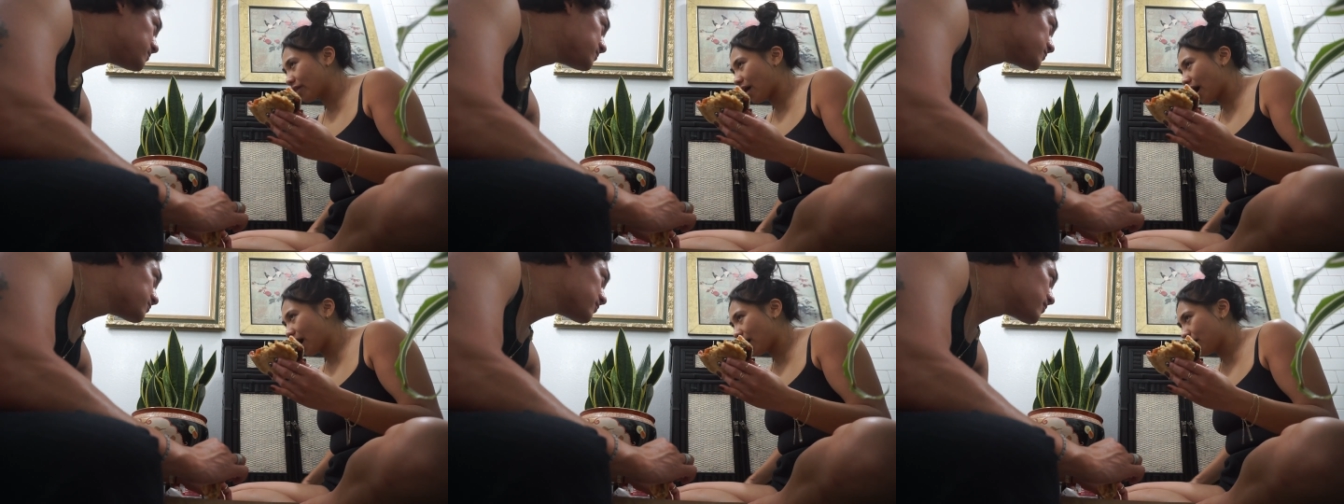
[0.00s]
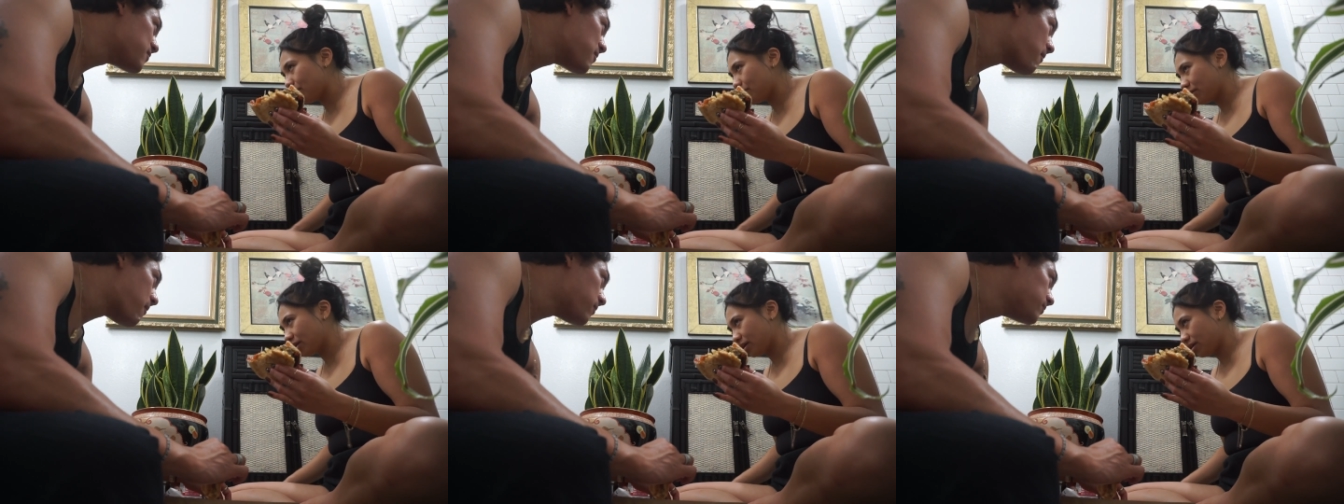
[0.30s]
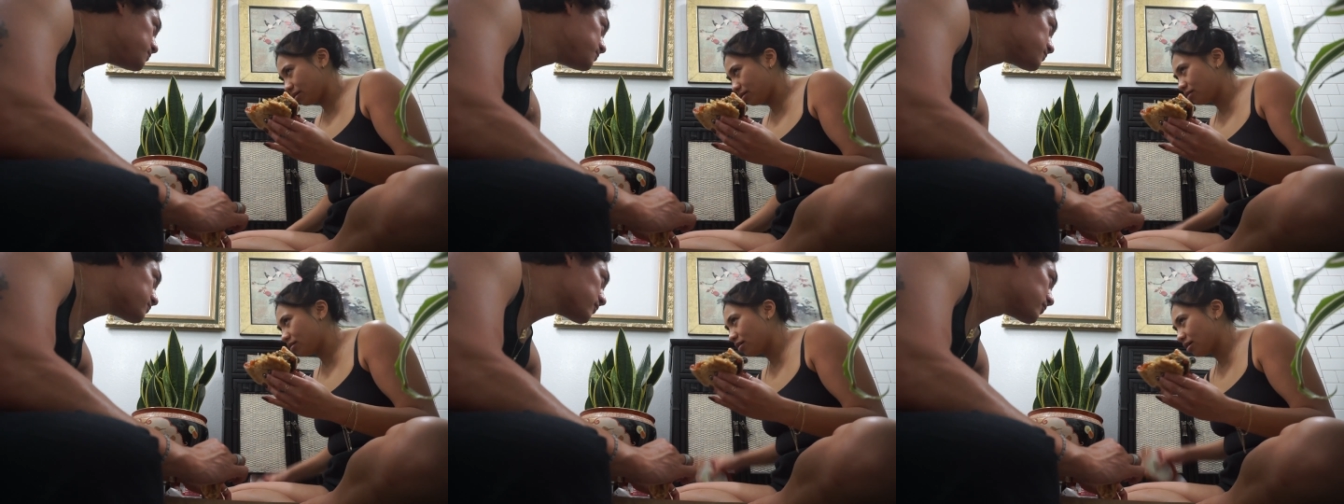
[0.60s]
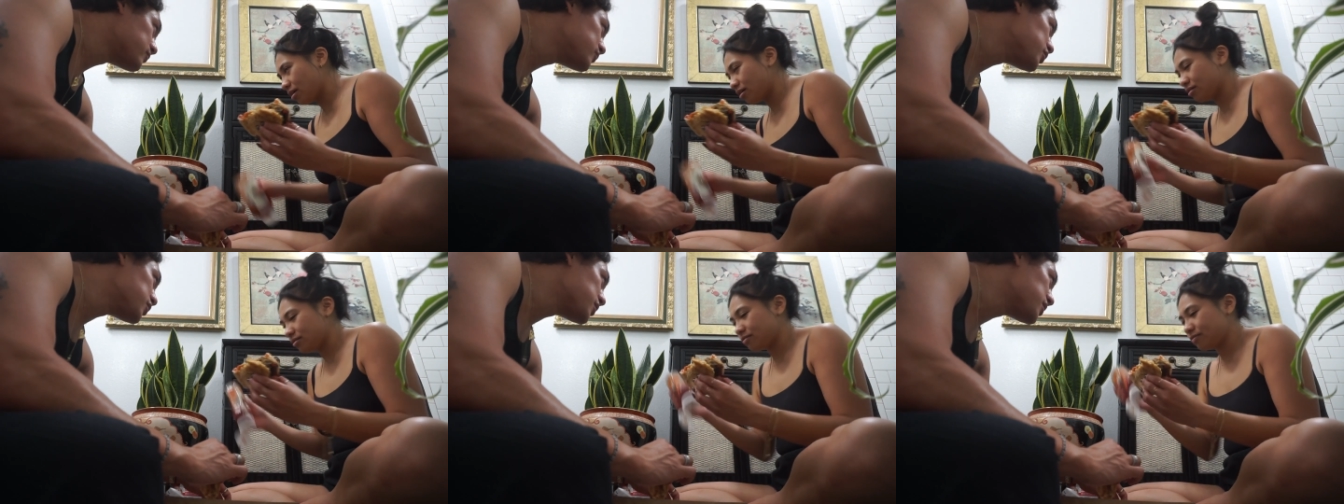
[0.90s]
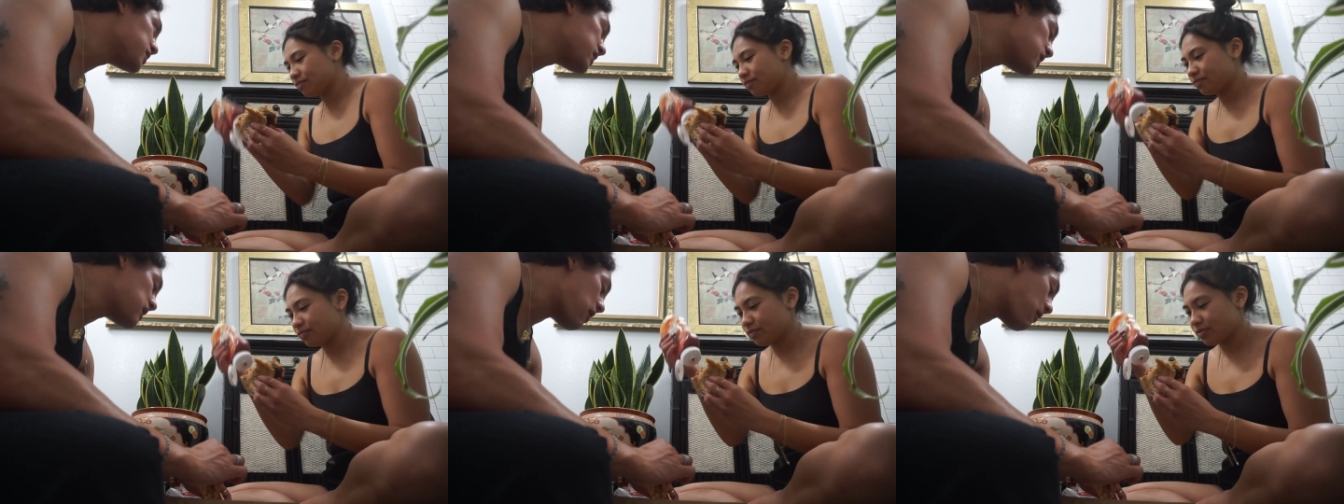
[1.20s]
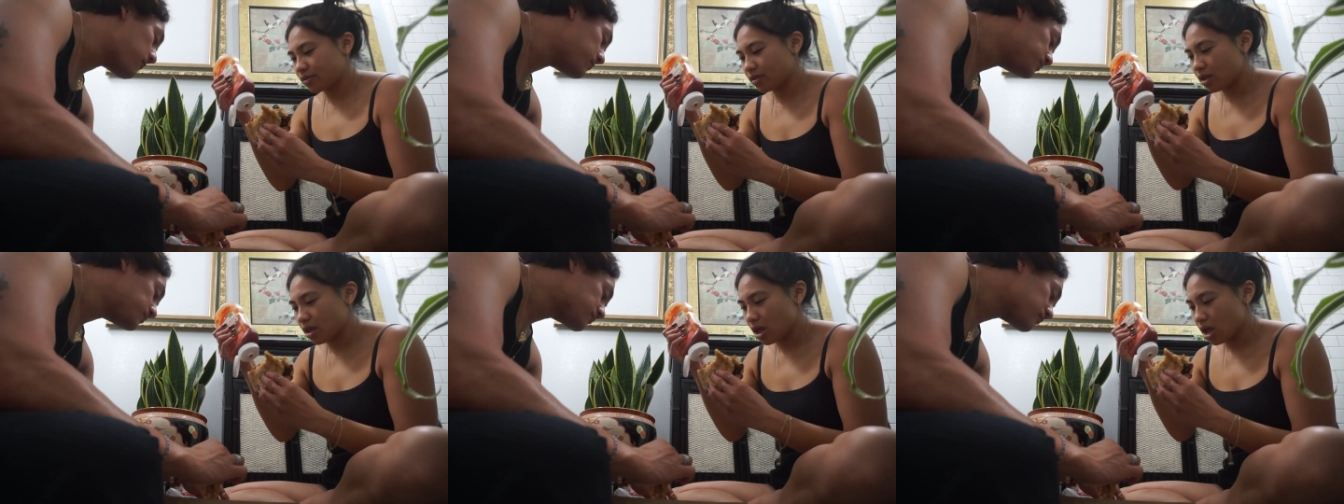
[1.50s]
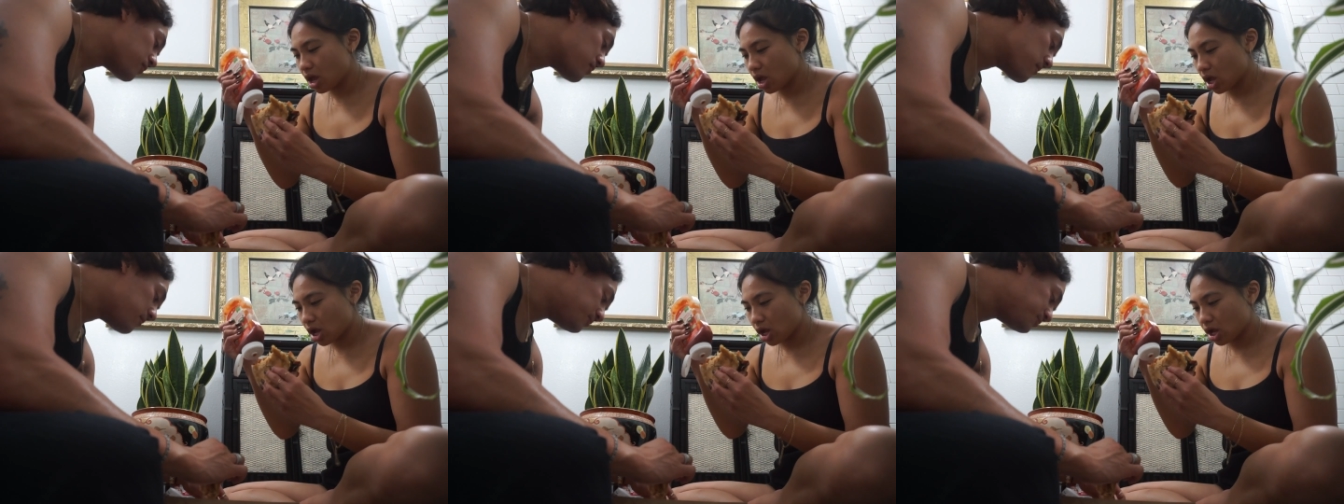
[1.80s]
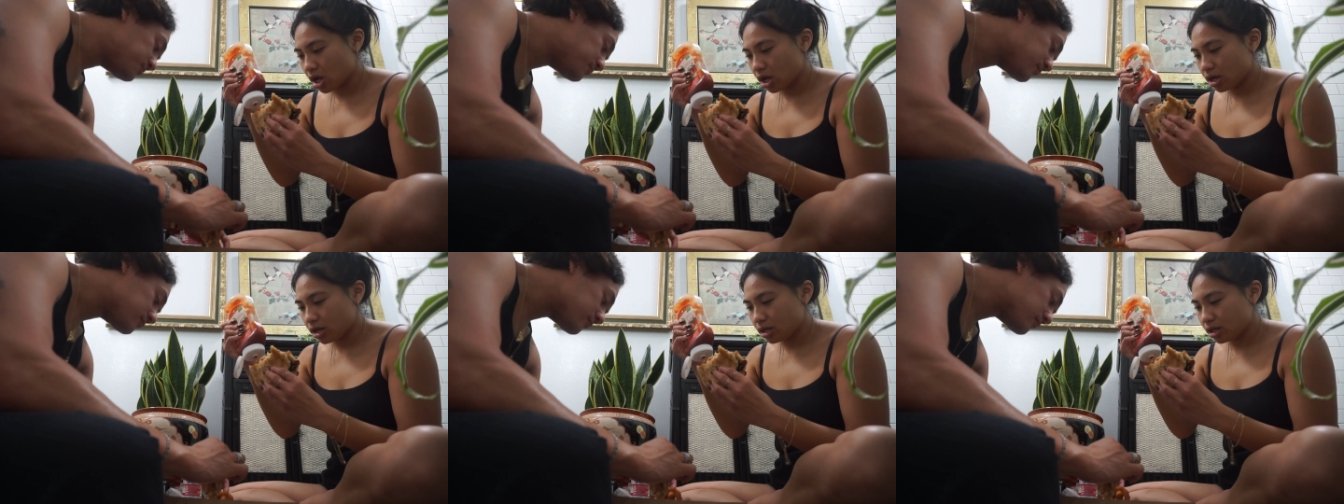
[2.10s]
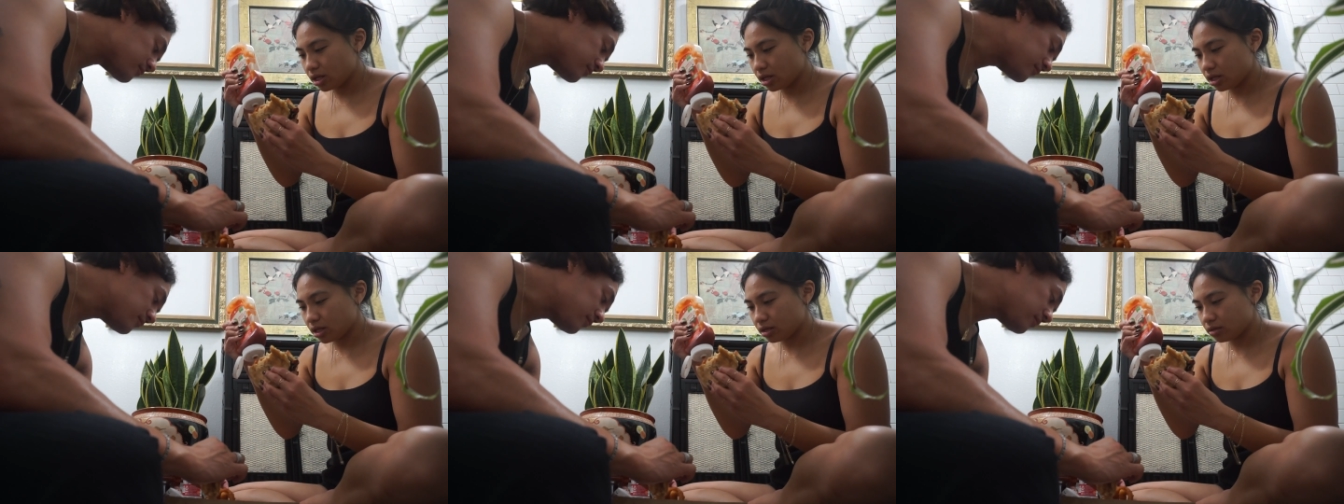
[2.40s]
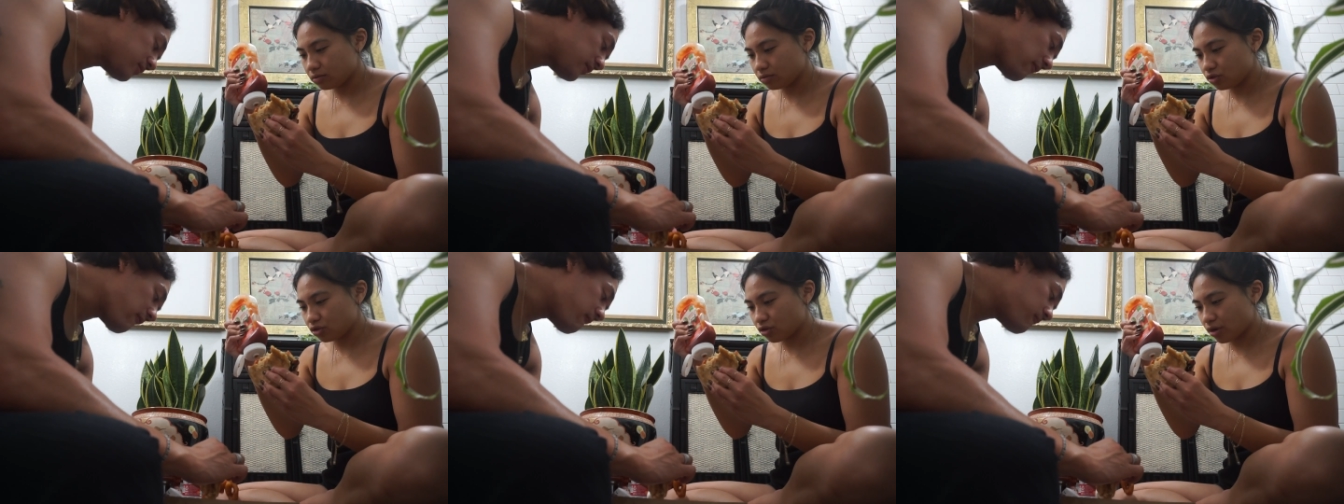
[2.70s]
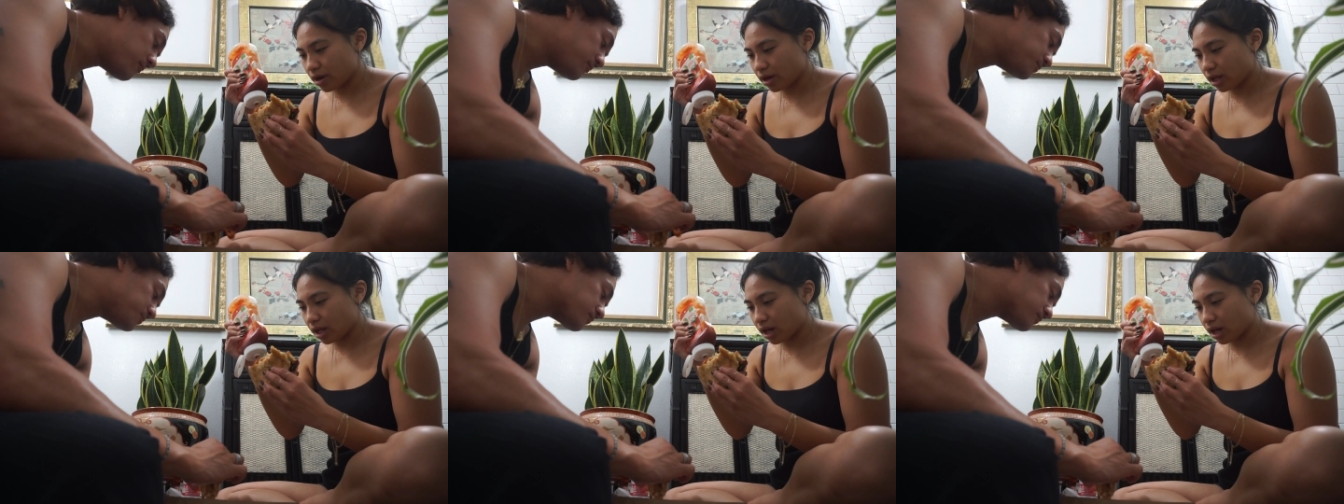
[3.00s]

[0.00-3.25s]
that, but like, Yeah, yeah, yeah trying